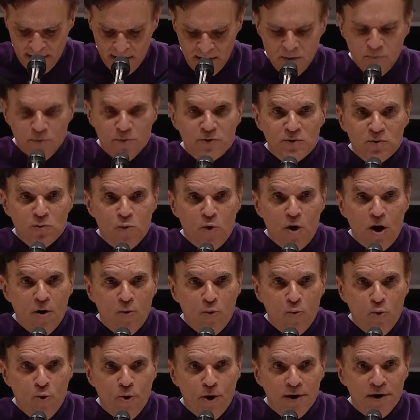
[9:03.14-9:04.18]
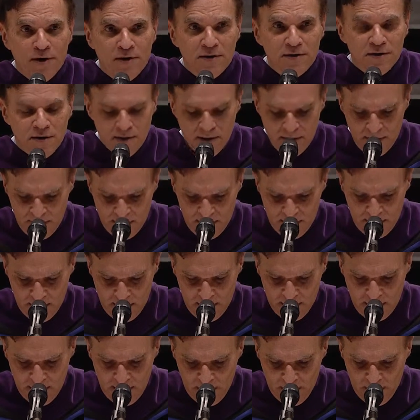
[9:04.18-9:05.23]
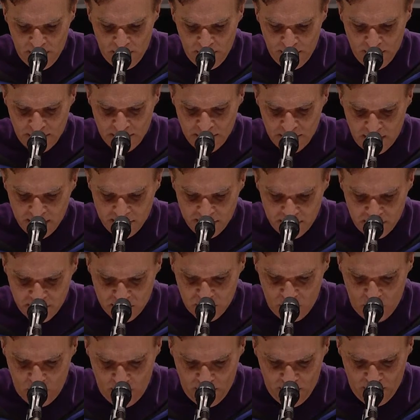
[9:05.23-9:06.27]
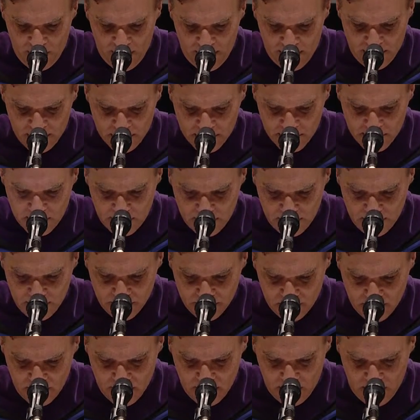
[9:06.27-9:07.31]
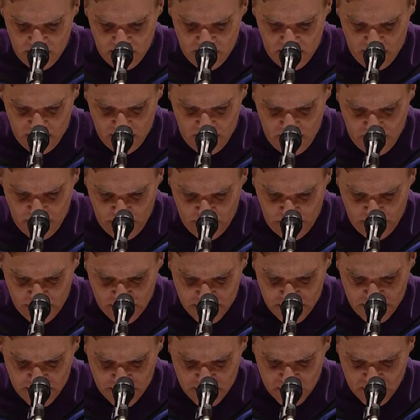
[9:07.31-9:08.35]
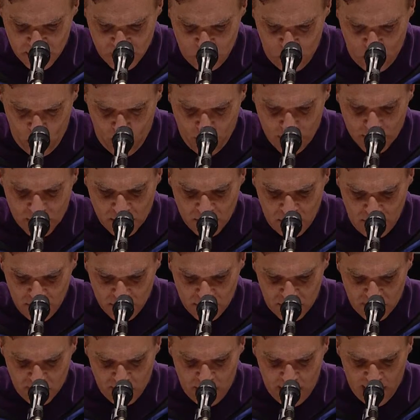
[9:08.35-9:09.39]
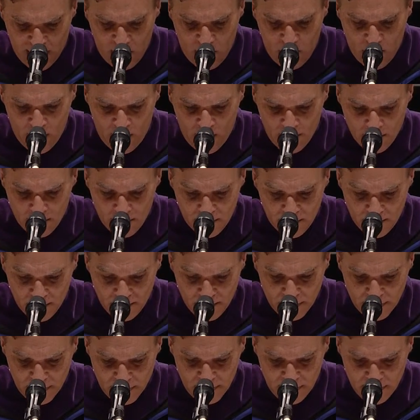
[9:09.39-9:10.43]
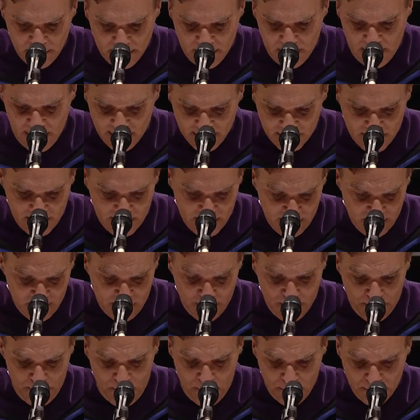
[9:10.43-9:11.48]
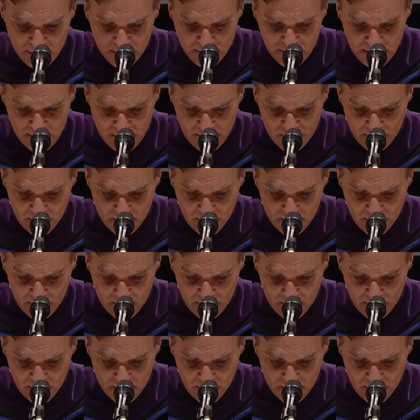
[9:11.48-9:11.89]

and was awarded the Immigrant Justice Corps Fellowship. The Immigrant Justice Corps is close to my heart, as I proposed it,